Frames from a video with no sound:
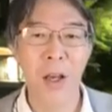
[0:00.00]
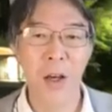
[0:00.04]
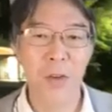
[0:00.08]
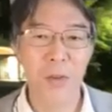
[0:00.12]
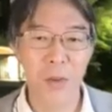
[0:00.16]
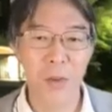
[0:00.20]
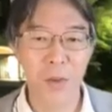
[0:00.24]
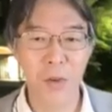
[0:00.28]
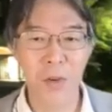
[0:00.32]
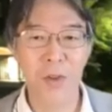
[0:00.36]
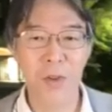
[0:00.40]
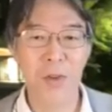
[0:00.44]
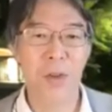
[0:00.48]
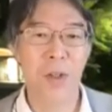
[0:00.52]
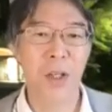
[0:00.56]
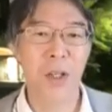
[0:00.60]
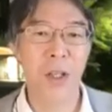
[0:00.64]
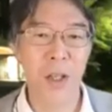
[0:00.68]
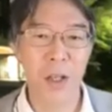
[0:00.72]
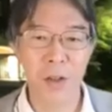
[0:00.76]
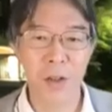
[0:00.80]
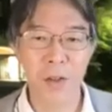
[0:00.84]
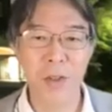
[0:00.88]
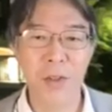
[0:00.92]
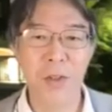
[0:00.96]
fourth
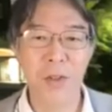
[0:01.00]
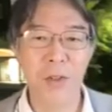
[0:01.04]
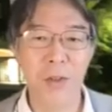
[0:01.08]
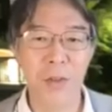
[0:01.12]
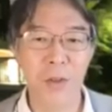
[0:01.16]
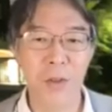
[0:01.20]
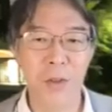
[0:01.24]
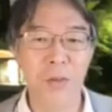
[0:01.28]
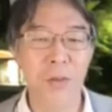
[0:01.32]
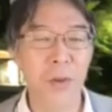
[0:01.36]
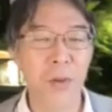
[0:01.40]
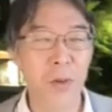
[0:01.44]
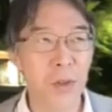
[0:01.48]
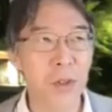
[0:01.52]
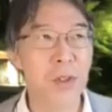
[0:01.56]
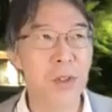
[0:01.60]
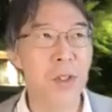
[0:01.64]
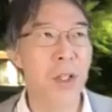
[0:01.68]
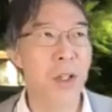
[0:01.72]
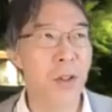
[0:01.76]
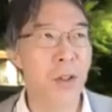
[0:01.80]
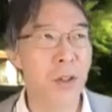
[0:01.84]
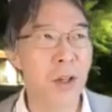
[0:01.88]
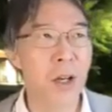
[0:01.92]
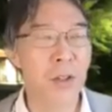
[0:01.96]

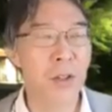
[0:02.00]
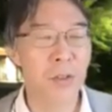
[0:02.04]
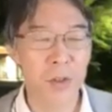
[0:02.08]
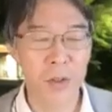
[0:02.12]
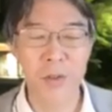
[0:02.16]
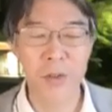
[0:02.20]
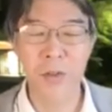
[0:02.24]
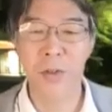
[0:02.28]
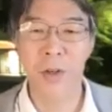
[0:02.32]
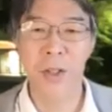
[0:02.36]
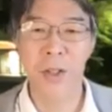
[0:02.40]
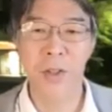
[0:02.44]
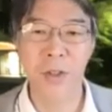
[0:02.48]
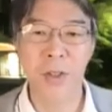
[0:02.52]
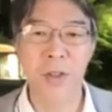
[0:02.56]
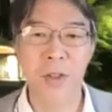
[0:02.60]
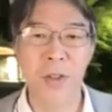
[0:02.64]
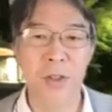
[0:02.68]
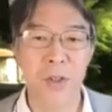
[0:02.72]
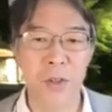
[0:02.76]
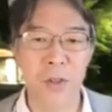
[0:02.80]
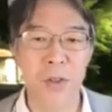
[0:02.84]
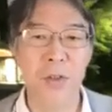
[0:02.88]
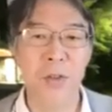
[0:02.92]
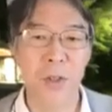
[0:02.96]
year undergraduate
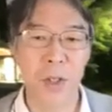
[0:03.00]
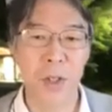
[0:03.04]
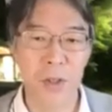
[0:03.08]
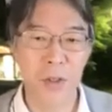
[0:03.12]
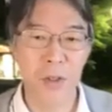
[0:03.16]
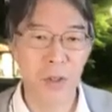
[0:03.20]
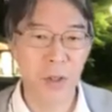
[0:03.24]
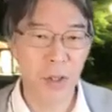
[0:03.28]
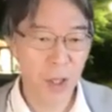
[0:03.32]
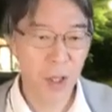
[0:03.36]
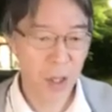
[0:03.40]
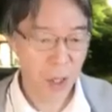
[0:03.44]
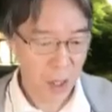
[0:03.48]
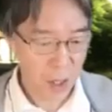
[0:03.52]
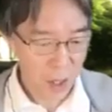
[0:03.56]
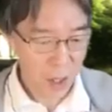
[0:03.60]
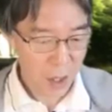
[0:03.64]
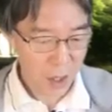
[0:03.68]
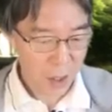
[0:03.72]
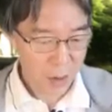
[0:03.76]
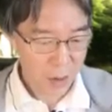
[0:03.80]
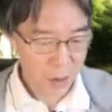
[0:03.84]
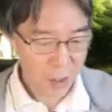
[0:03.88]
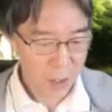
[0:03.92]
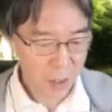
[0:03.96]
student.
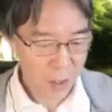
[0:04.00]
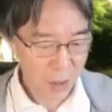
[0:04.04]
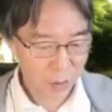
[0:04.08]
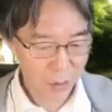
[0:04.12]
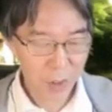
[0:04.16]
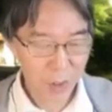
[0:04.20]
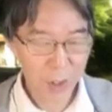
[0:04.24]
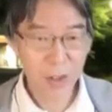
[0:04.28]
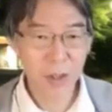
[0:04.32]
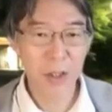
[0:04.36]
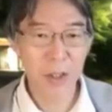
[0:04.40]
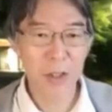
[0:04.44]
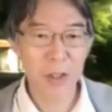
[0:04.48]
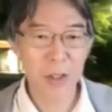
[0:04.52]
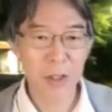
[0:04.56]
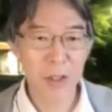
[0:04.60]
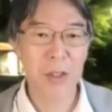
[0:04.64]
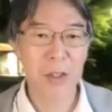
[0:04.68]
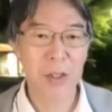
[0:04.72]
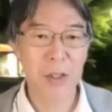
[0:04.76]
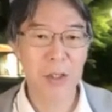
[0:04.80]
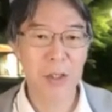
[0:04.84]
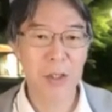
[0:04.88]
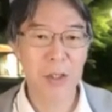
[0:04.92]
Okay, anyway, let's get